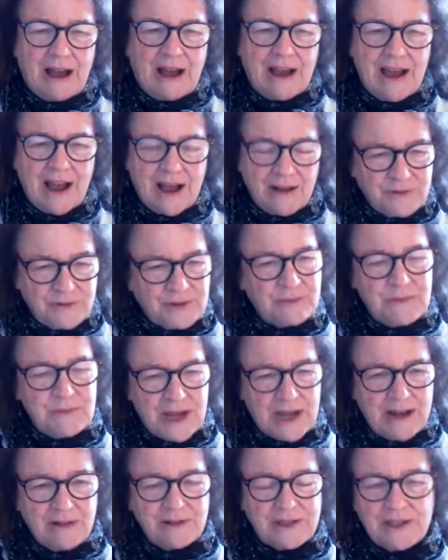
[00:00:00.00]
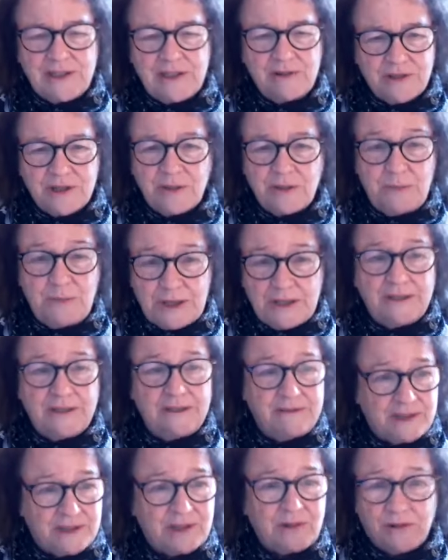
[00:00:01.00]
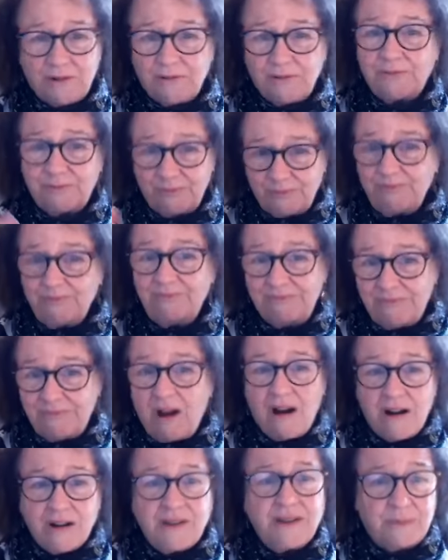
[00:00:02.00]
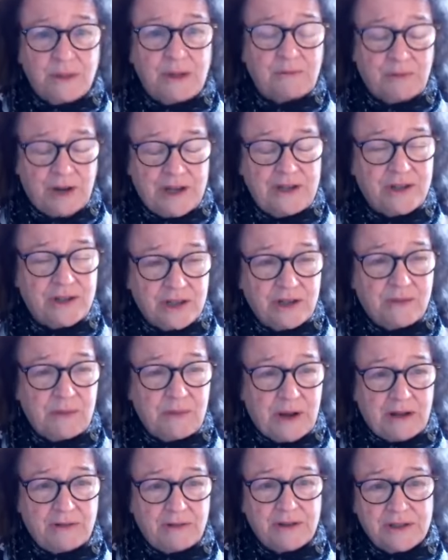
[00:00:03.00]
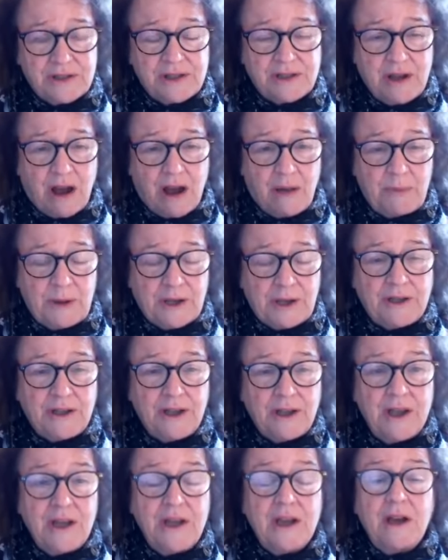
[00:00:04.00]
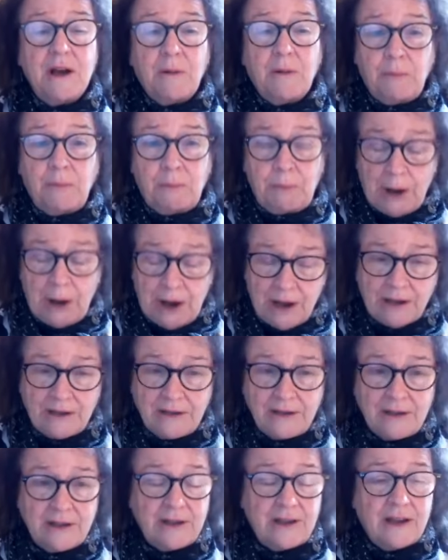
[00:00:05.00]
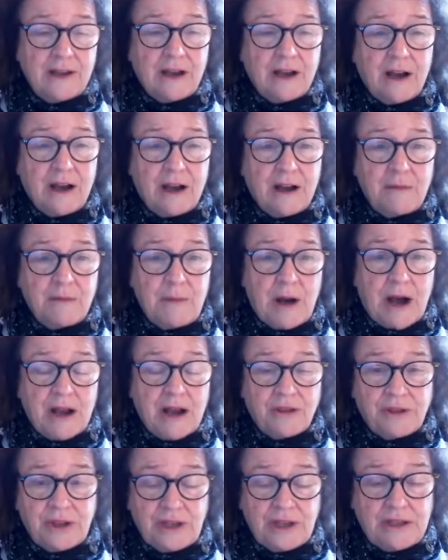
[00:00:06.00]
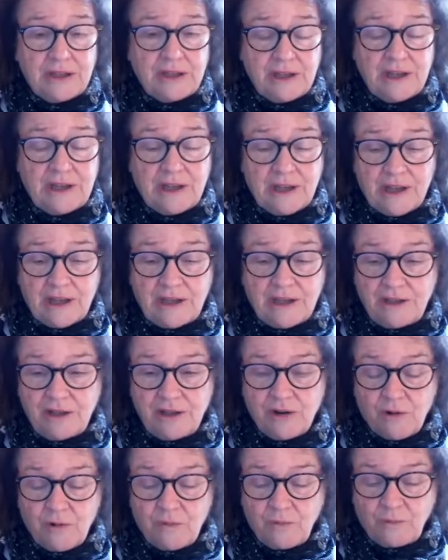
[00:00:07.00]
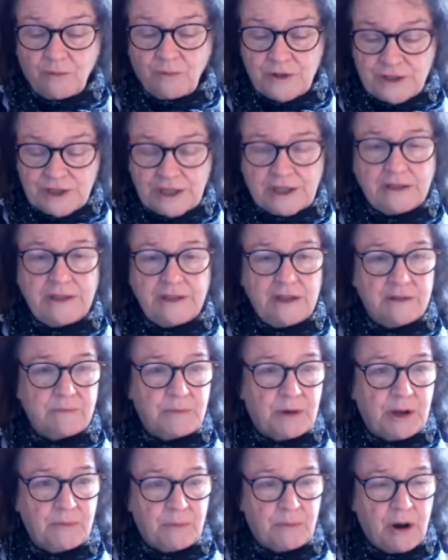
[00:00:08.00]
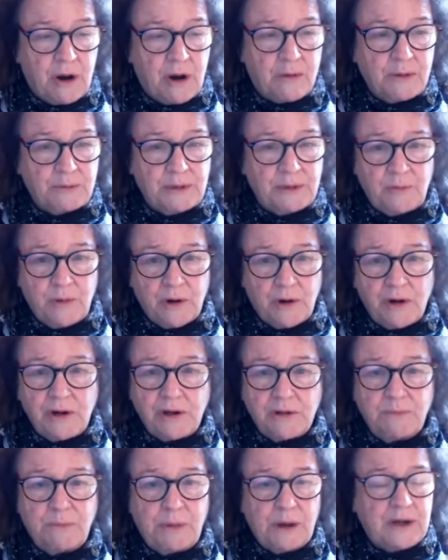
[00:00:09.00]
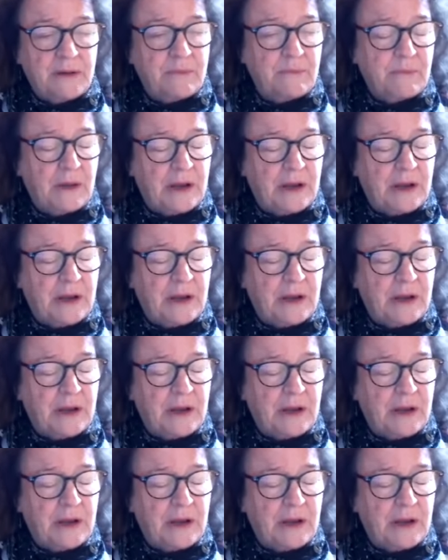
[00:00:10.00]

have some doubts, and there's a big sort of argument raging about this topic, but I think physically it can probably work, but it